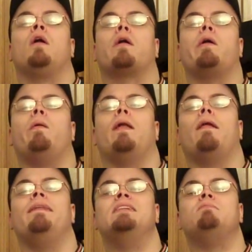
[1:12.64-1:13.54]
going on
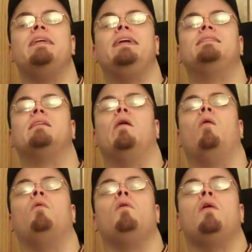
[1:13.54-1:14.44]
this week, so
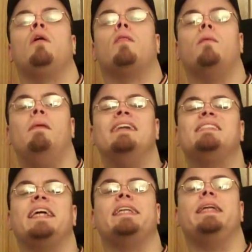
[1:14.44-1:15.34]
the best
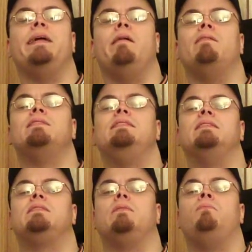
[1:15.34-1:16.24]
thing to do is
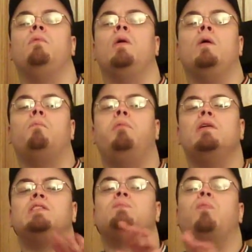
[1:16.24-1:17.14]
just to push
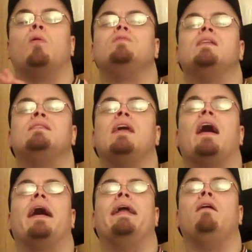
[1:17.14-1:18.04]
sports
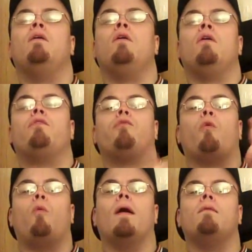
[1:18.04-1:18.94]
aside for
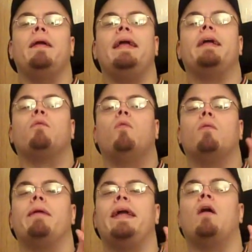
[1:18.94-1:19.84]
1 week and 1
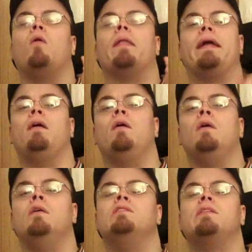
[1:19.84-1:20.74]
week only,
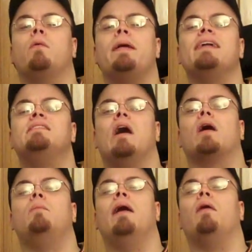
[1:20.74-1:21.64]
so that we can talk
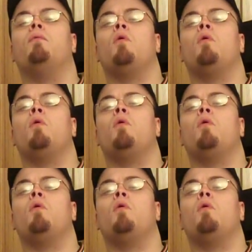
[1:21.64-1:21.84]
about